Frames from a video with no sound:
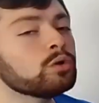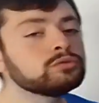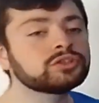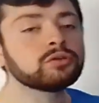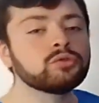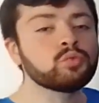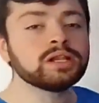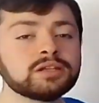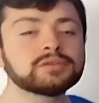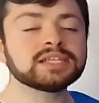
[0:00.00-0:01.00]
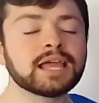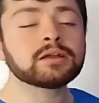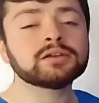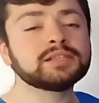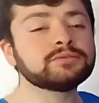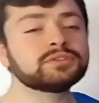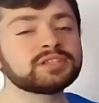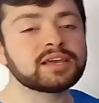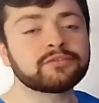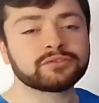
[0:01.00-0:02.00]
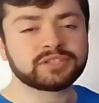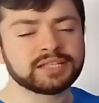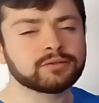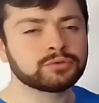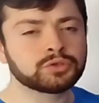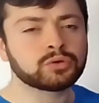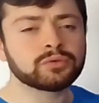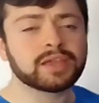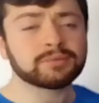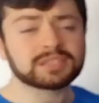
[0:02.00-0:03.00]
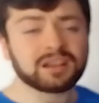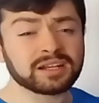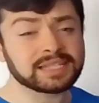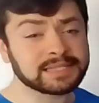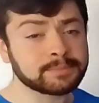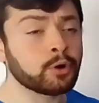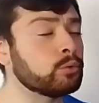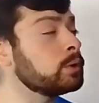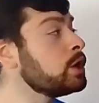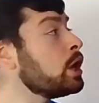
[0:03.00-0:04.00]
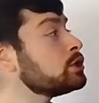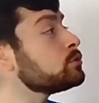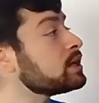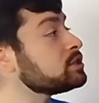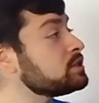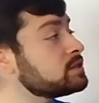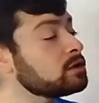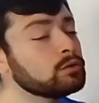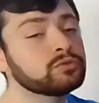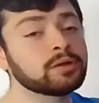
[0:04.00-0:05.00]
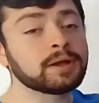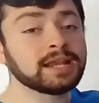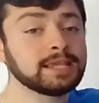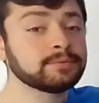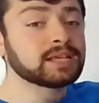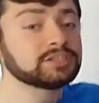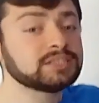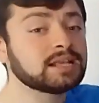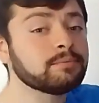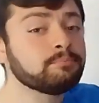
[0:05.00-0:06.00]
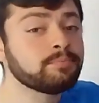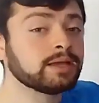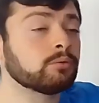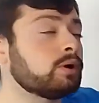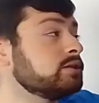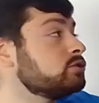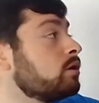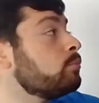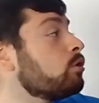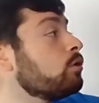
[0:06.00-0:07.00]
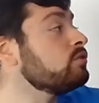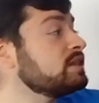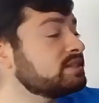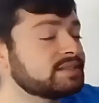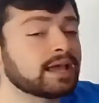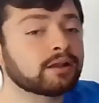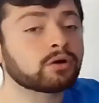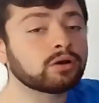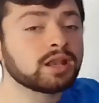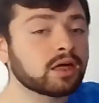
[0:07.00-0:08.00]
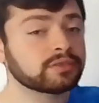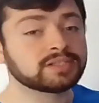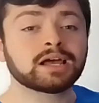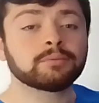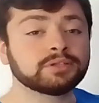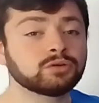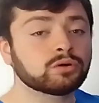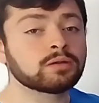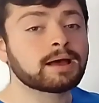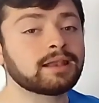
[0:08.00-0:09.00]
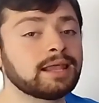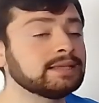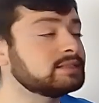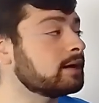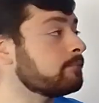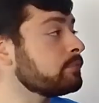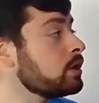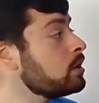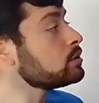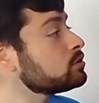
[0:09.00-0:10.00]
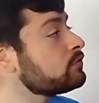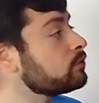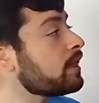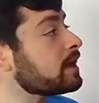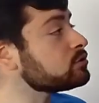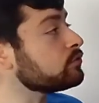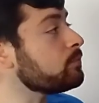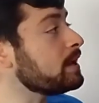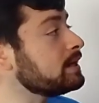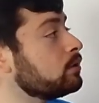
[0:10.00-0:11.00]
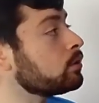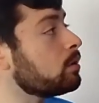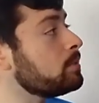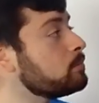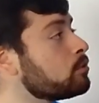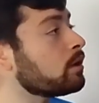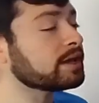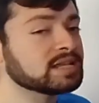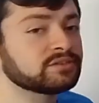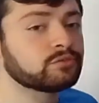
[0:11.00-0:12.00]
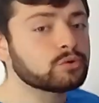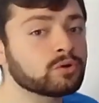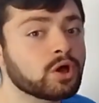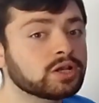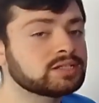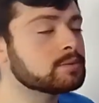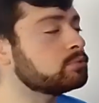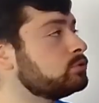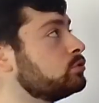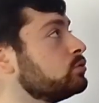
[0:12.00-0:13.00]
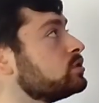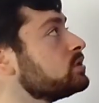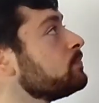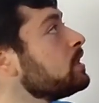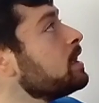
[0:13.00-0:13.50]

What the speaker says: Also the windows, again, because it was a set for a single door, they were slightly small, so I actually sold them, and he was actually selling bigger ones, so I've got this set and I've got another set I'll be talking about later. So I thought that sort of made it look a bit more like it's for double doors.